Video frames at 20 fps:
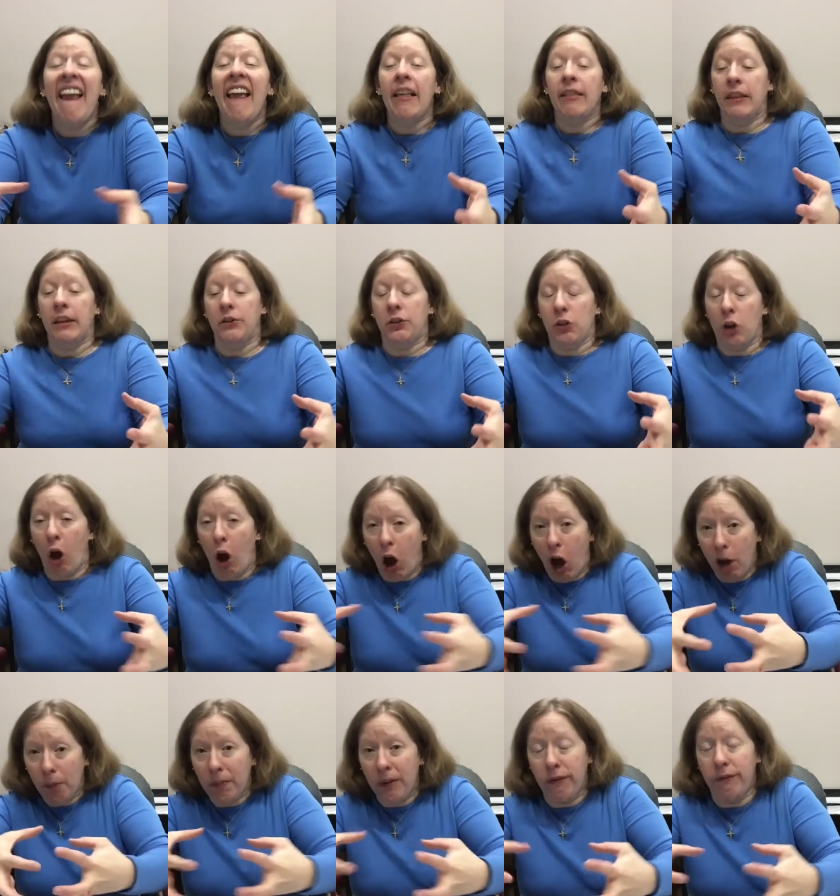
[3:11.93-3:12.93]
the
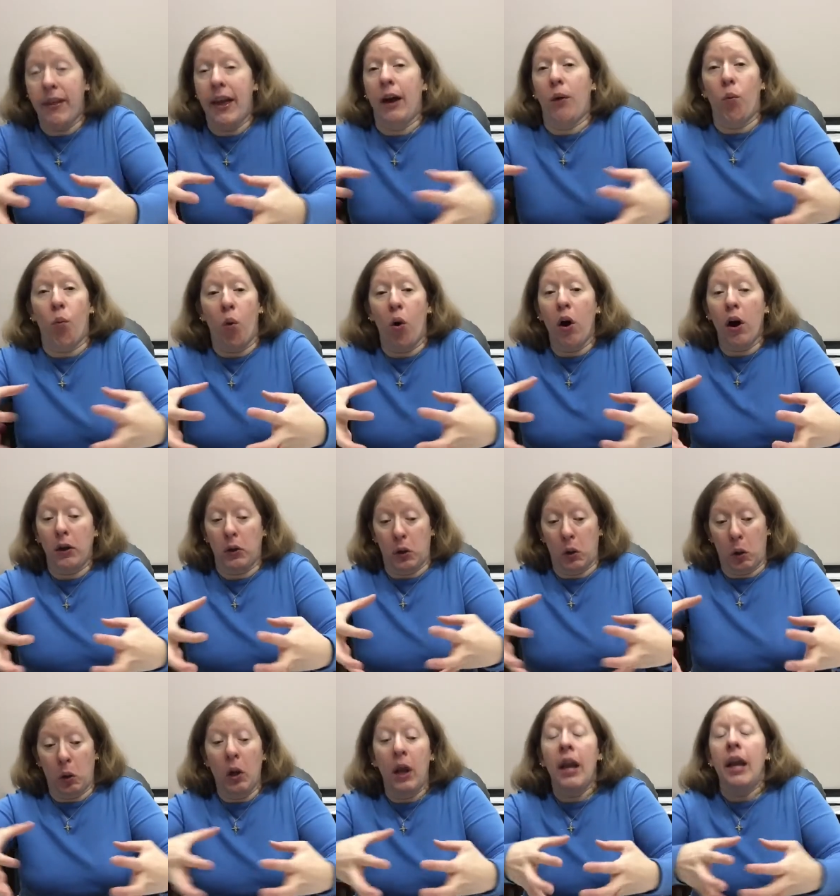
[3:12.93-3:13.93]
top of that
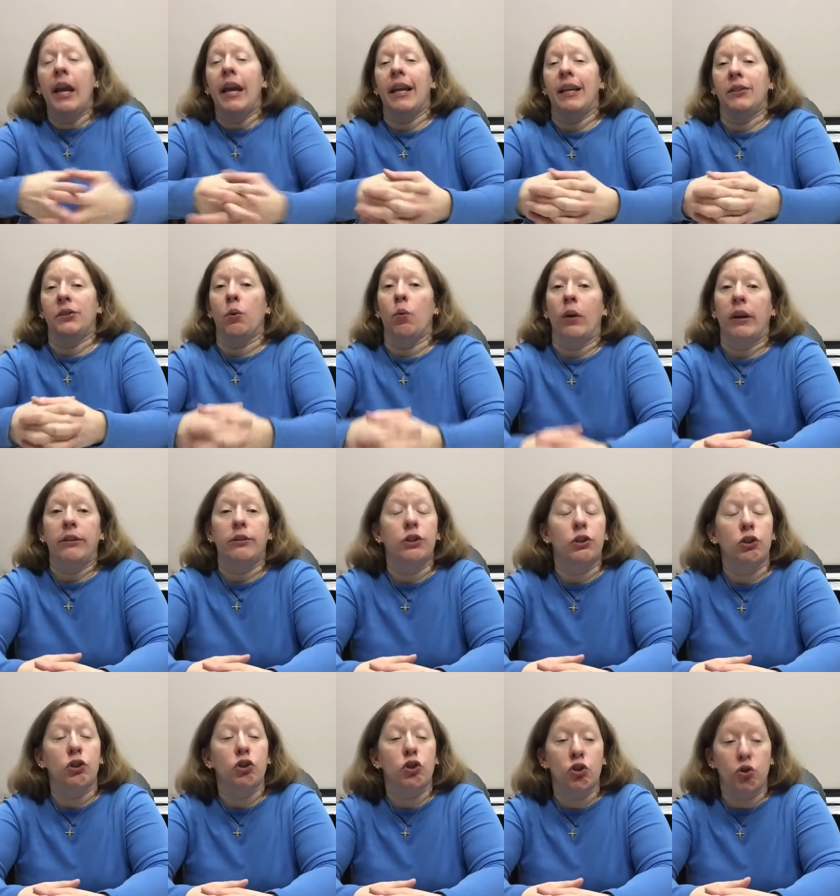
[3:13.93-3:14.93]
water is going to
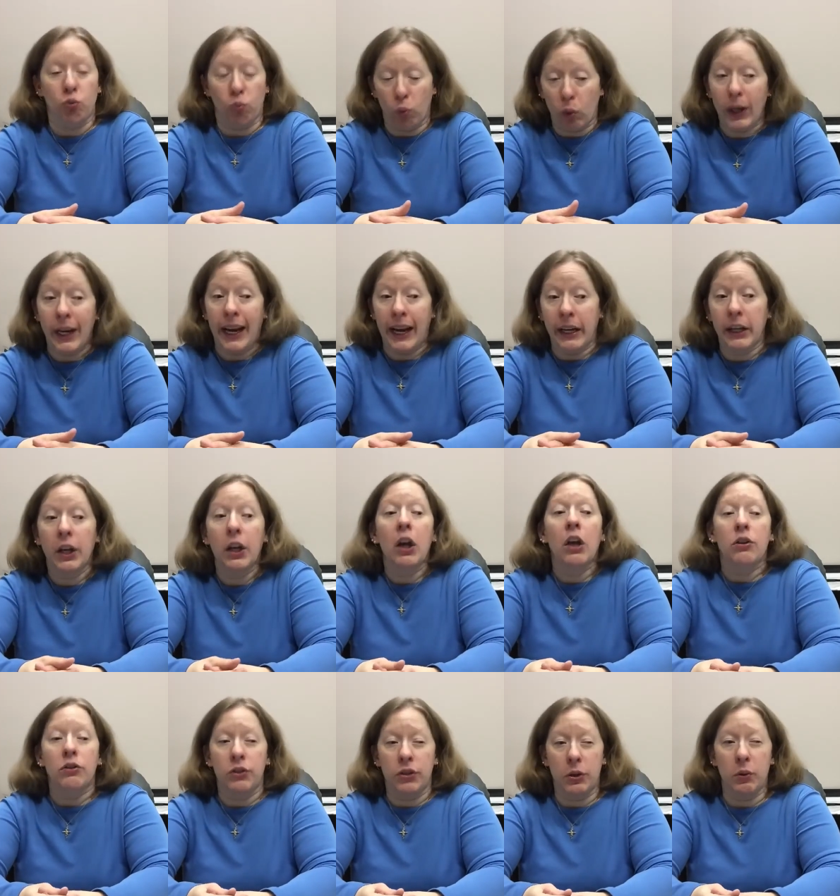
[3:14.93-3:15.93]
shrink
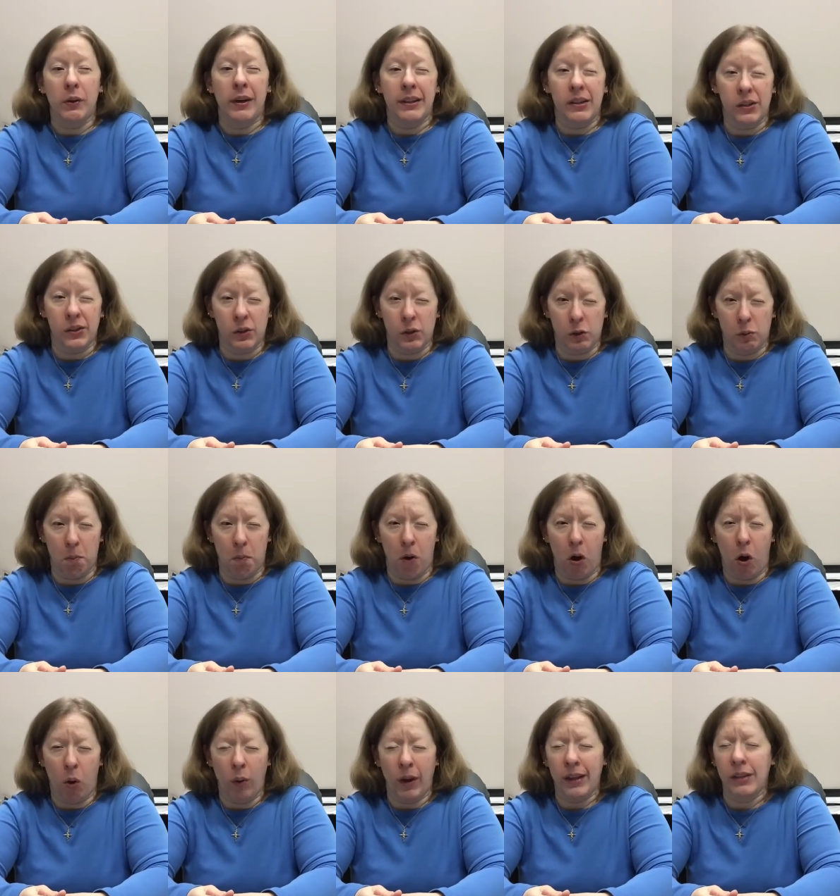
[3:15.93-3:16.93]
to its
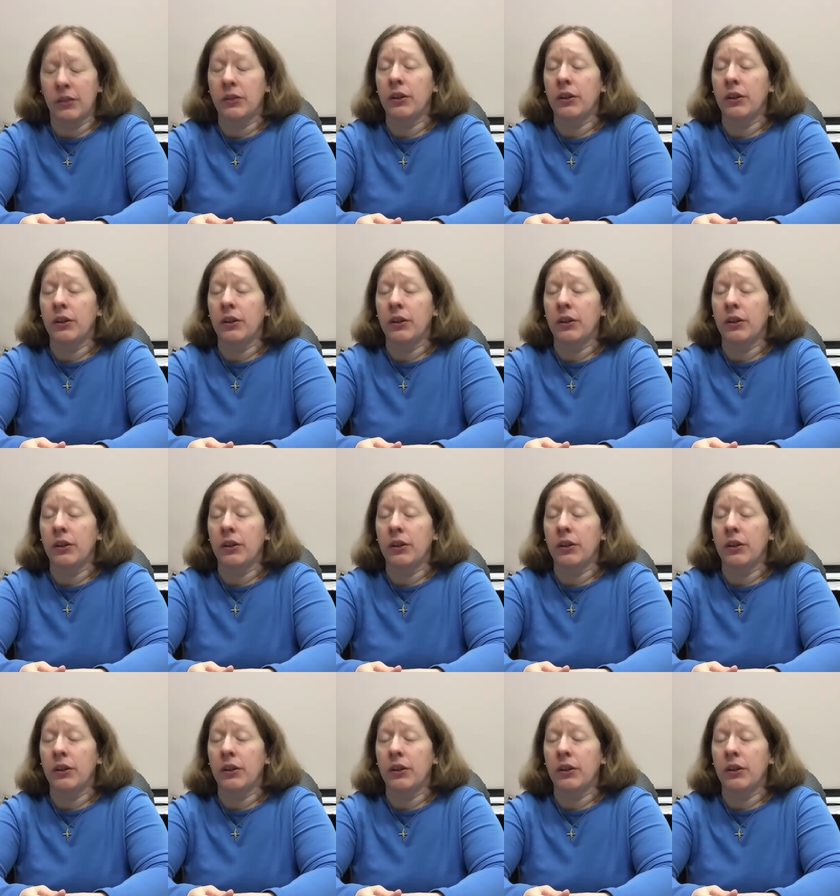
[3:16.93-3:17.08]
smallest